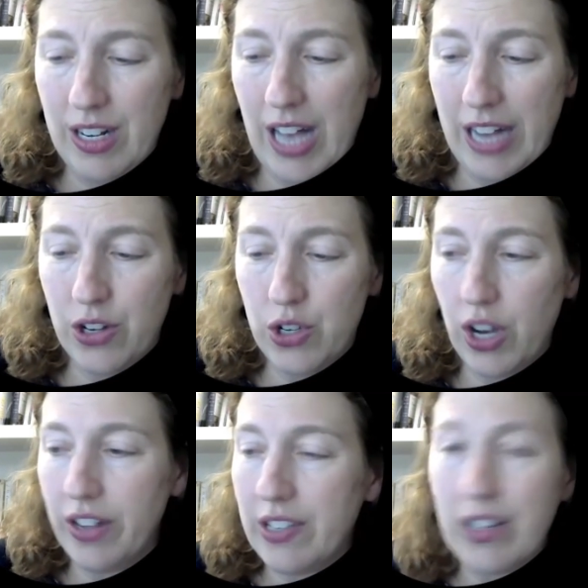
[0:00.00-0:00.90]
I just
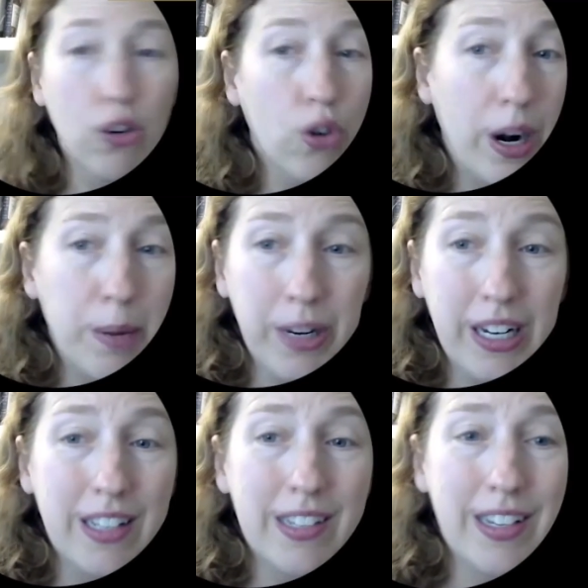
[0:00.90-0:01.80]
saw this incredibly
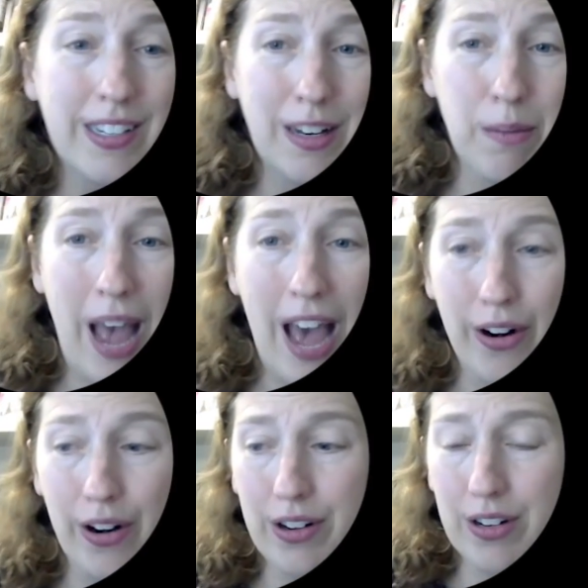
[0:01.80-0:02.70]
consistent
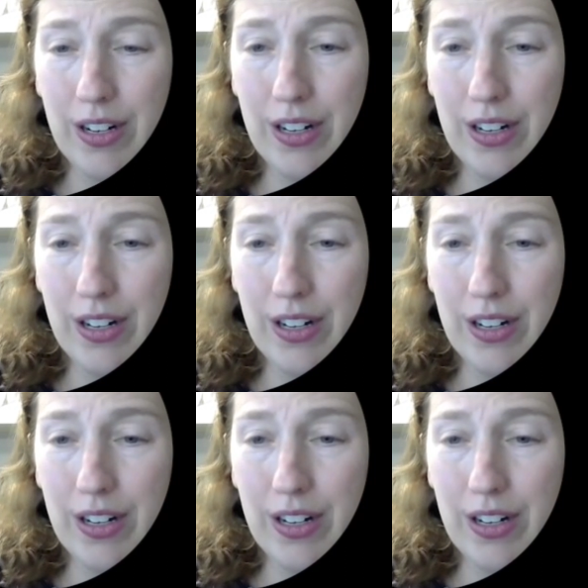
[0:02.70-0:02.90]
pattern.